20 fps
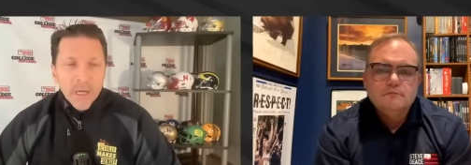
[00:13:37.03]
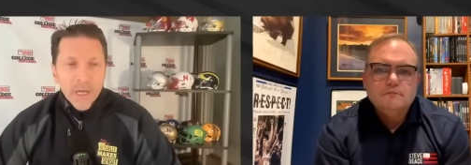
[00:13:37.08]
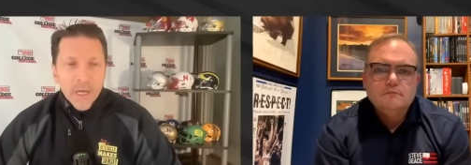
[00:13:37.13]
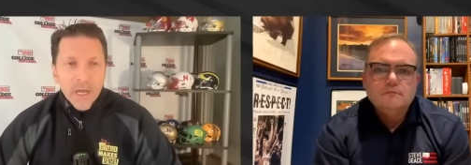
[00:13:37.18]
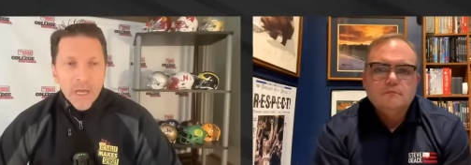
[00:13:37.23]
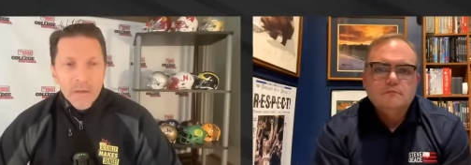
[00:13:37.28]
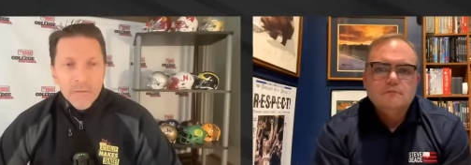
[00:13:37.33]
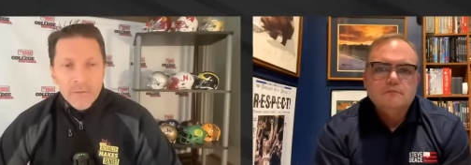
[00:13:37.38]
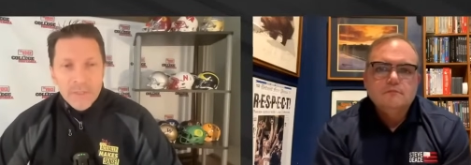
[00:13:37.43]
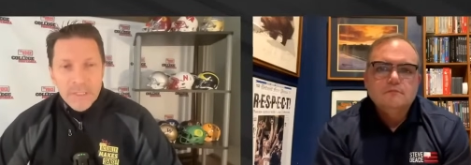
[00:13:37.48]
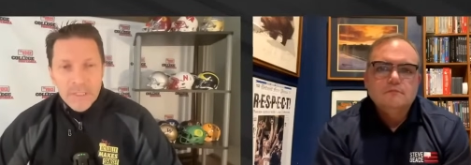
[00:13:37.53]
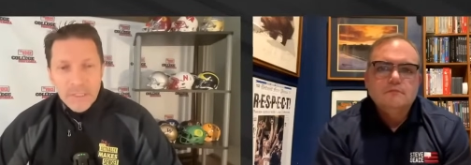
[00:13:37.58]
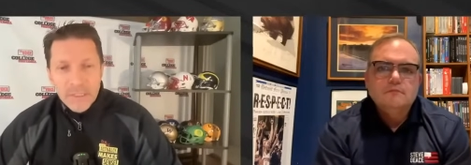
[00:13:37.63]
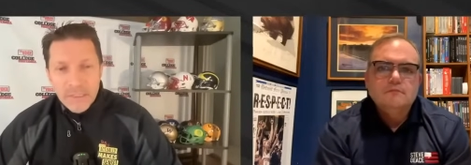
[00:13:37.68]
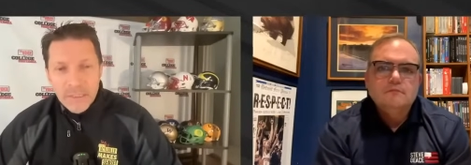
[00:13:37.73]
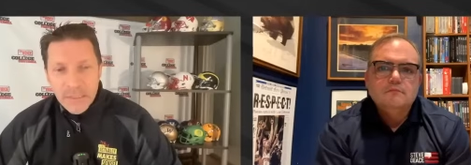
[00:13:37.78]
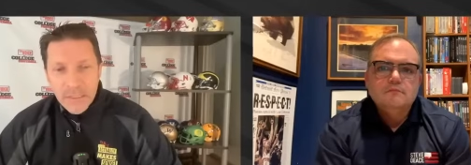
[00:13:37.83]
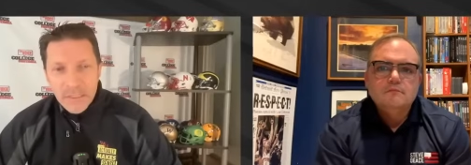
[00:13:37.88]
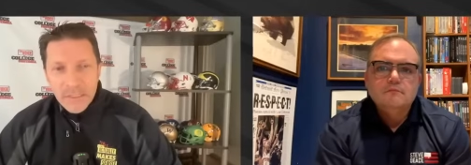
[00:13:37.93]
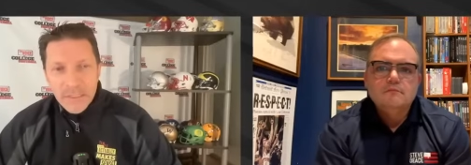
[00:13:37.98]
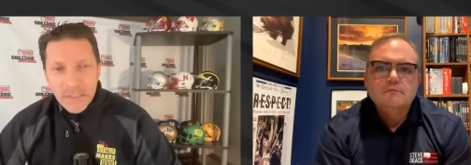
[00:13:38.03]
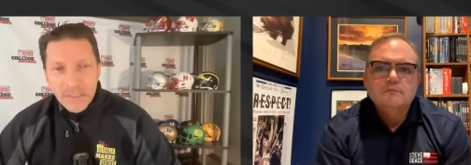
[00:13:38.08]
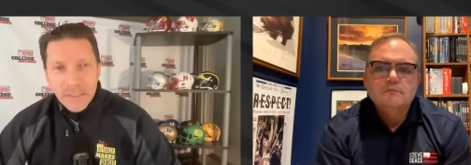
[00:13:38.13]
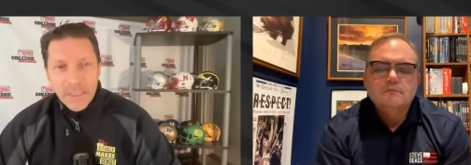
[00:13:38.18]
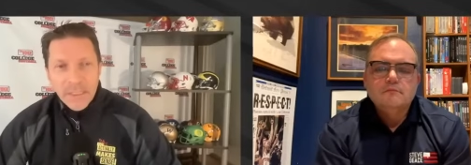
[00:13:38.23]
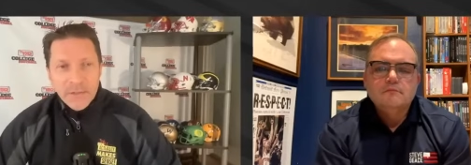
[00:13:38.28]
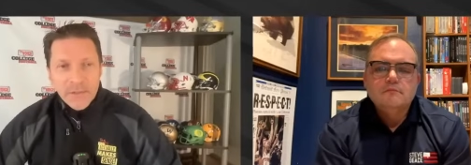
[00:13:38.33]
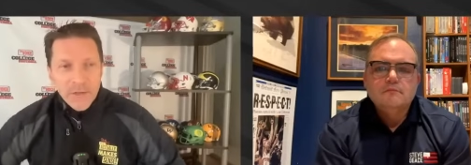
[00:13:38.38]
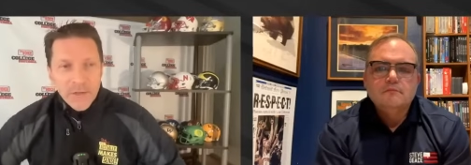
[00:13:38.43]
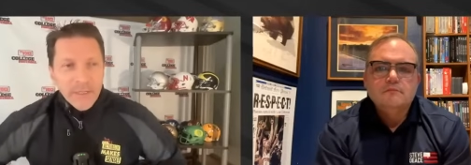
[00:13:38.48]
Speaker 1: I was
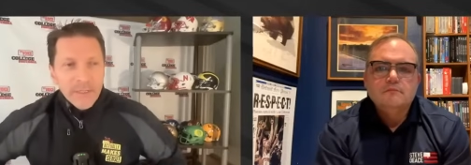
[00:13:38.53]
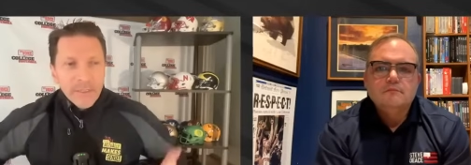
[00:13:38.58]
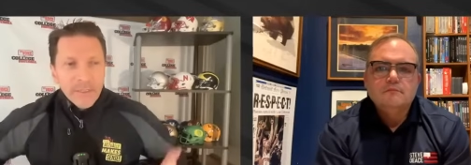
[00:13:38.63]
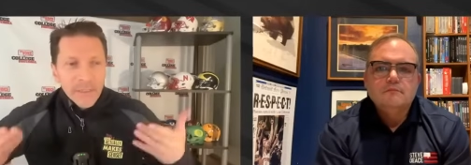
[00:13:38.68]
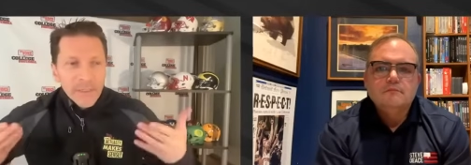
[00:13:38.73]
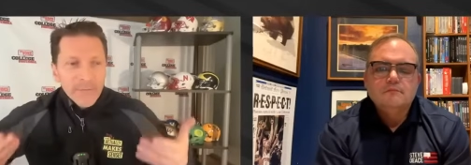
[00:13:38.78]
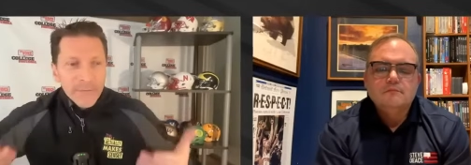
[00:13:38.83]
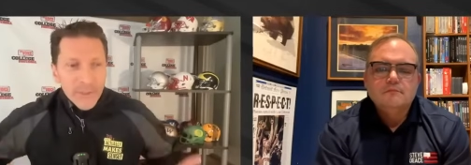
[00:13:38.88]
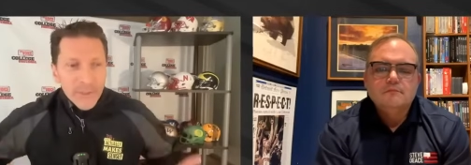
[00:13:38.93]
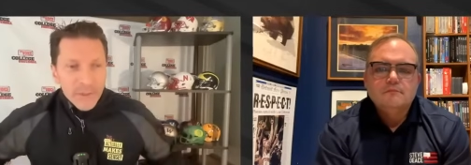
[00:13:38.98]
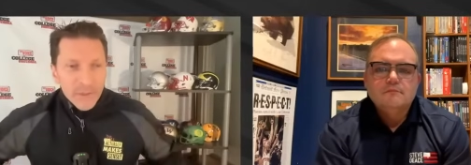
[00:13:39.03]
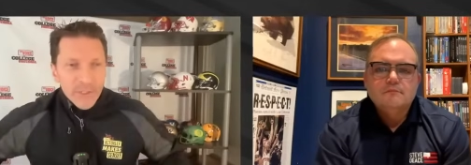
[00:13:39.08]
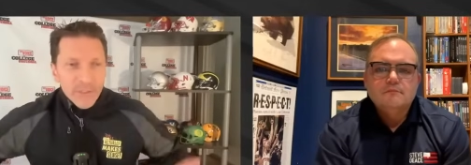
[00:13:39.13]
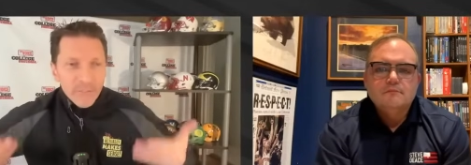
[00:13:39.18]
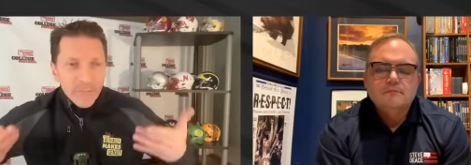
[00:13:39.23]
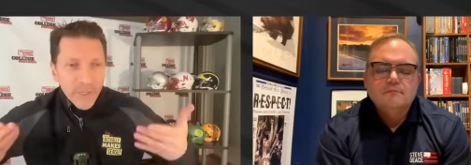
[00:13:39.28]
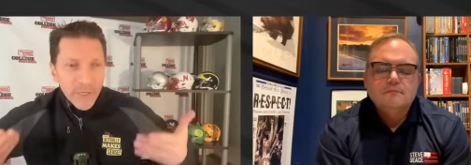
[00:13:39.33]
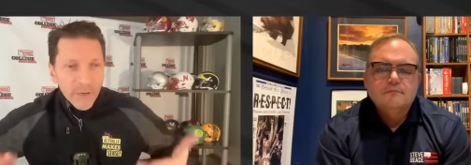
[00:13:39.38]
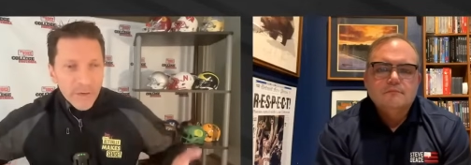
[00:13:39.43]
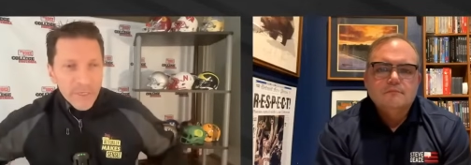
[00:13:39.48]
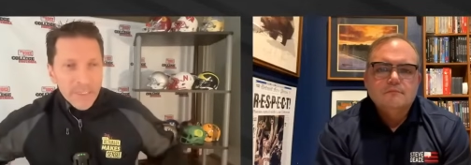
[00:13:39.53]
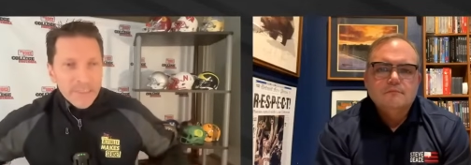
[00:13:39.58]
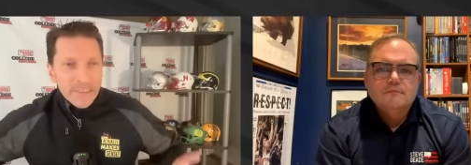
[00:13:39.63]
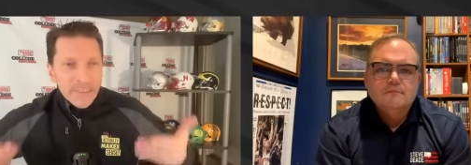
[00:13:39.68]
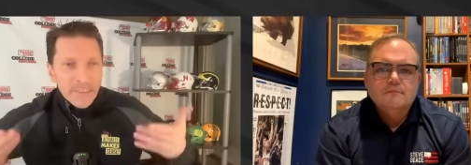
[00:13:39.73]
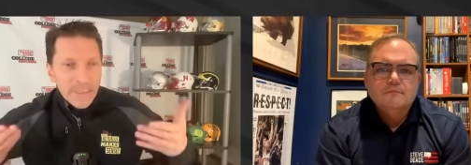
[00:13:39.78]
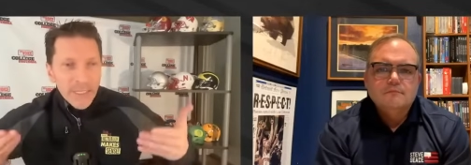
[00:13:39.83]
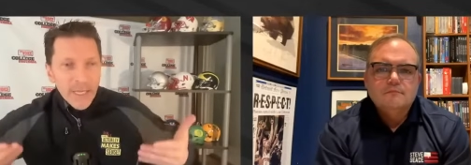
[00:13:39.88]
consistently trying to lift your spirits,